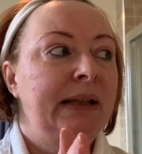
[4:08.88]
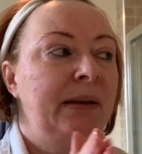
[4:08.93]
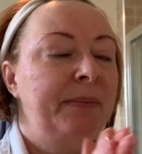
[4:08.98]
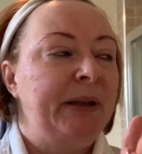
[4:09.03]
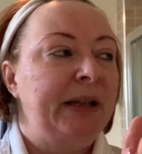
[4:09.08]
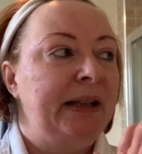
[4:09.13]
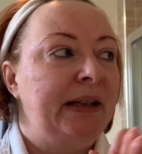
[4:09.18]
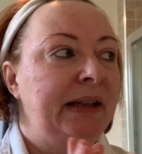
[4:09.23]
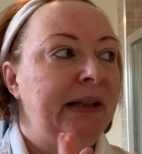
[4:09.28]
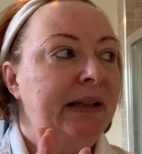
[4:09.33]

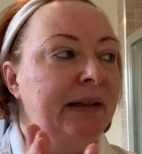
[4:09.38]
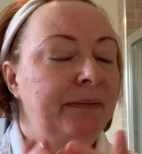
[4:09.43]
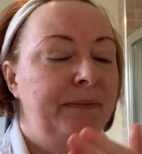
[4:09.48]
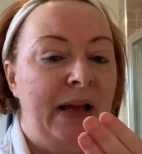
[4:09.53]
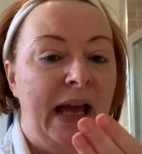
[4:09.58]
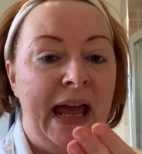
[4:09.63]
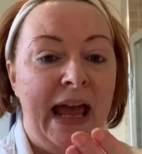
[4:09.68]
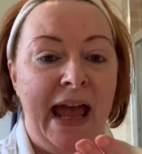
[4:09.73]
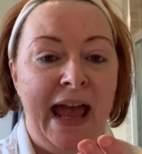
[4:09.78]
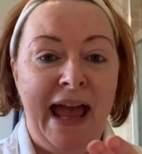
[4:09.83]
bit like
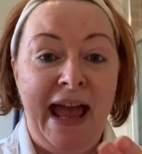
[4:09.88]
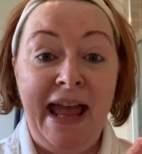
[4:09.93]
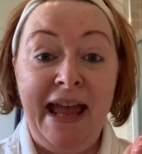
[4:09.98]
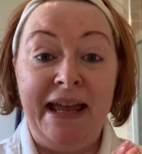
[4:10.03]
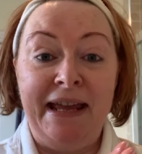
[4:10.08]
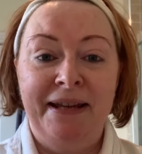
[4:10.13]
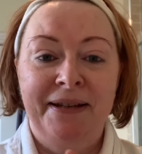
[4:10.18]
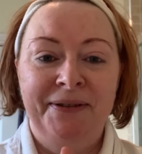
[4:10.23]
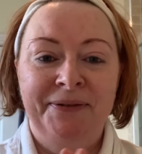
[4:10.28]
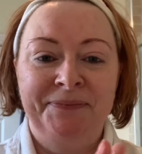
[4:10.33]

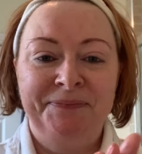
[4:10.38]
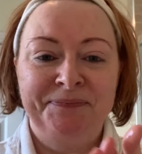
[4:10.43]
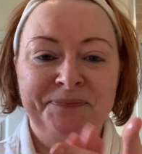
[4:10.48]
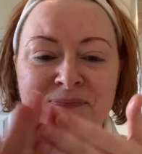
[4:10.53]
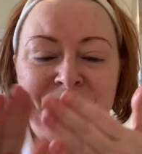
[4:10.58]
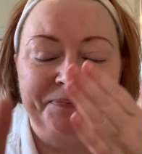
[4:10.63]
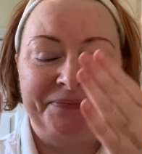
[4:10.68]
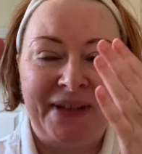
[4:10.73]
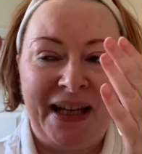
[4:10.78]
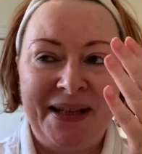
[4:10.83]
hay.
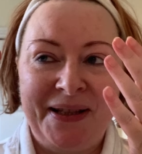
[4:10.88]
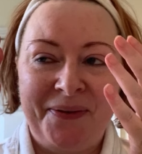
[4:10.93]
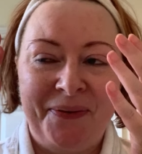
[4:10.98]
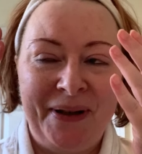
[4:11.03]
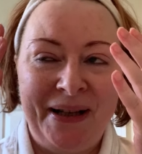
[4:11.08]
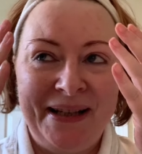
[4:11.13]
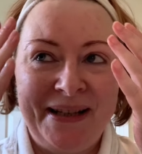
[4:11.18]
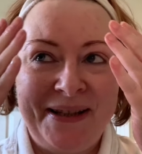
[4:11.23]
That's what